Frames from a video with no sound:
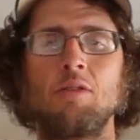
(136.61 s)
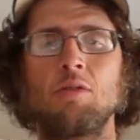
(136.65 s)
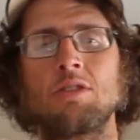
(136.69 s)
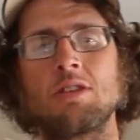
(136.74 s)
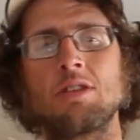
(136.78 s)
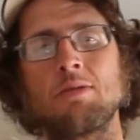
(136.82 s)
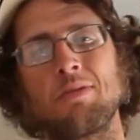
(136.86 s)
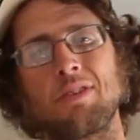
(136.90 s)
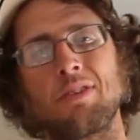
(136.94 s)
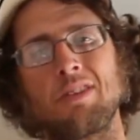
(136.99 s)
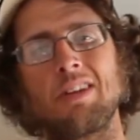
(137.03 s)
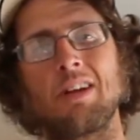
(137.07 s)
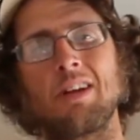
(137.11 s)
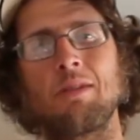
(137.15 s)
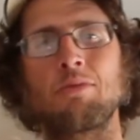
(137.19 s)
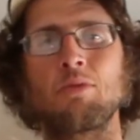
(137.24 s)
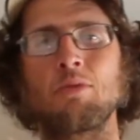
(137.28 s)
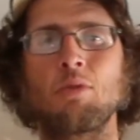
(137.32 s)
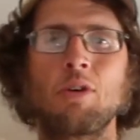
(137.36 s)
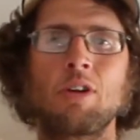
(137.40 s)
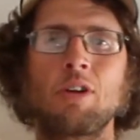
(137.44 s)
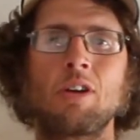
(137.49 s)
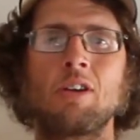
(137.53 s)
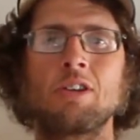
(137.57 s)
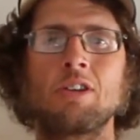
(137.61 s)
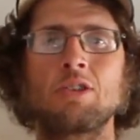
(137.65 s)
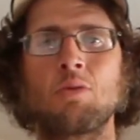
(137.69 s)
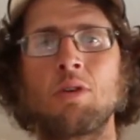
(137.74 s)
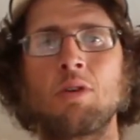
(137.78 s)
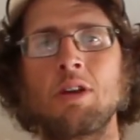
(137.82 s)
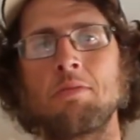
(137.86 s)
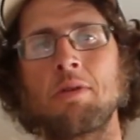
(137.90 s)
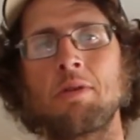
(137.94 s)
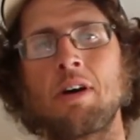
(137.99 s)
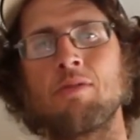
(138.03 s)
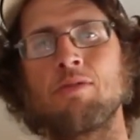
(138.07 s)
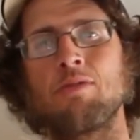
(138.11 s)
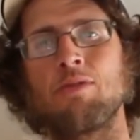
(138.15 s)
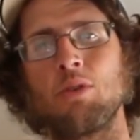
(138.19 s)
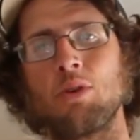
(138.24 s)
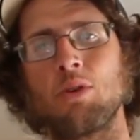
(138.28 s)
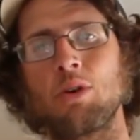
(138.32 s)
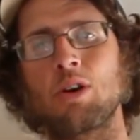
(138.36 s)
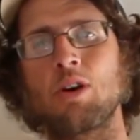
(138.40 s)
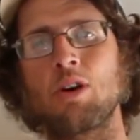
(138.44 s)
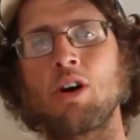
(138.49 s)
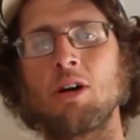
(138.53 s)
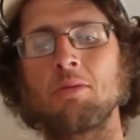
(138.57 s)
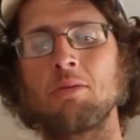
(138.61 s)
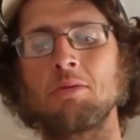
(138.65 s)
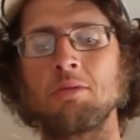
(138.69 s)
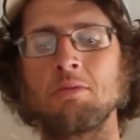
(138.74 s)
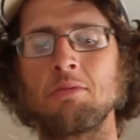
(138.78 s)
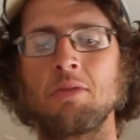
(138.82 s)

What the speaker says: Typically I'm throwing it on 20-pound fluorocarbon,